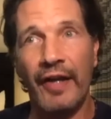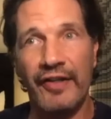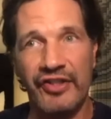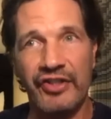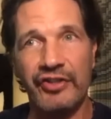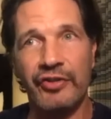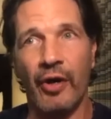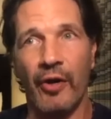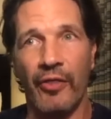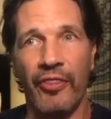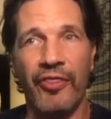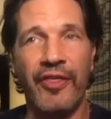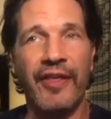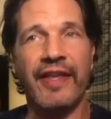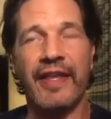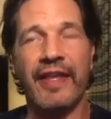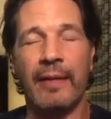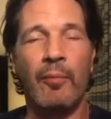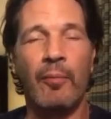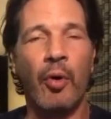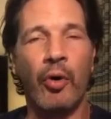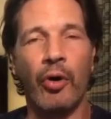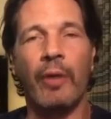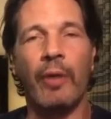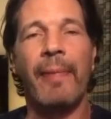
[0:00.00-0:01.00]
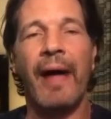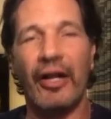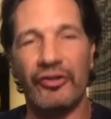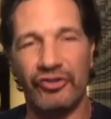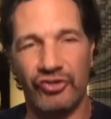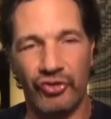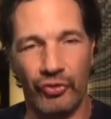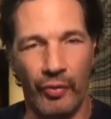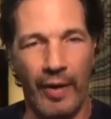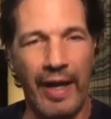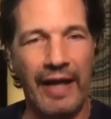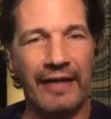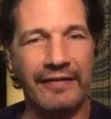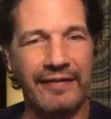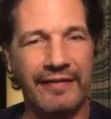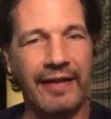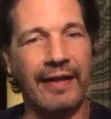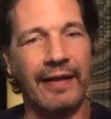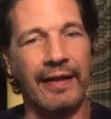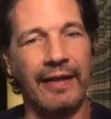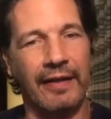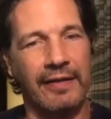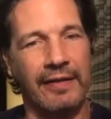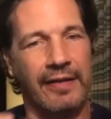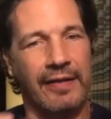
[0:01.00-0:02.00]
to start thinking more about
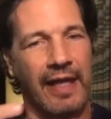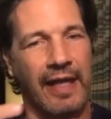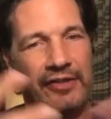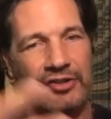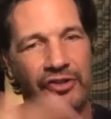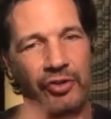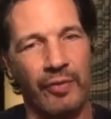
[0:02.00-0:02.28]
directing and